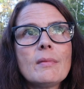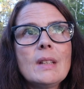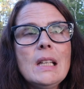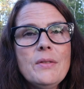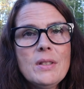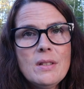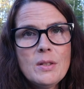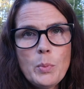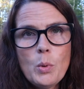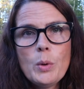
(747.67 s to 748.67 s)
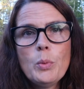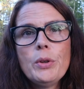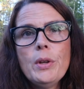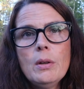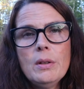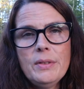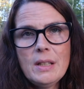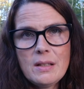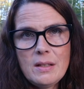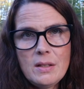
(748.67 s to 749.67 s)
Eva's is born, we'll know if
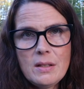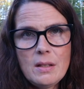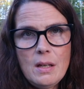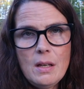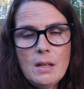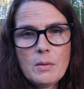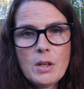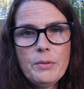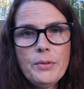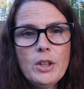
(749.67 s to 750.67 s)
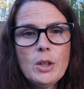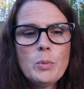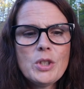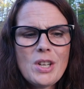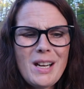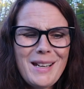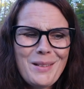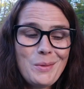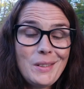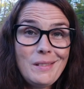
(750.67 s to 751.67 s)
Lexi's confirmed, which I
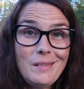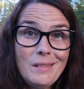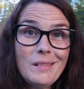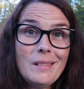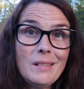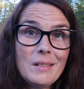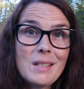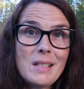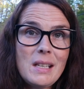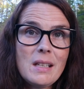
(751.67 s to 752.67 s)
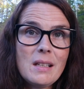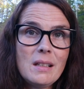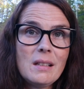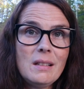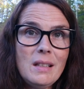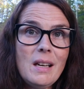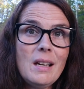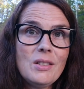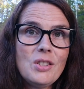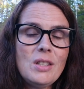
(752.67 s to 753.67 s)
would stake,
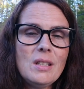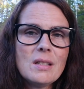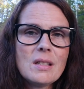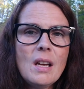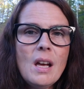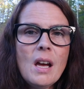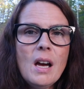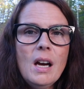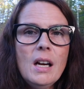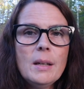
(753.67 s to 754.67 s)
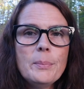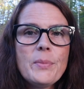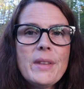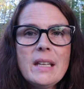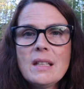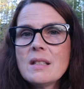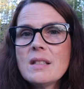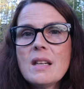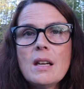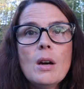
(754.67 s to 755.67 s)
yeah, she is. They can
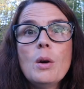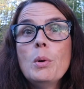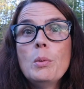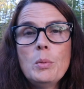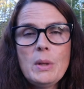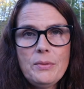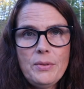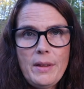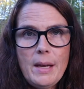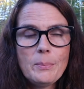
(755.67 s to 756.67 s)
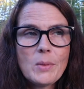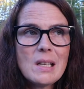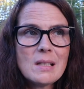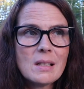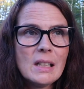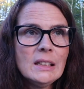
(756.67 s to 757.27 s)
say, oh, well, we'll wait for them. Because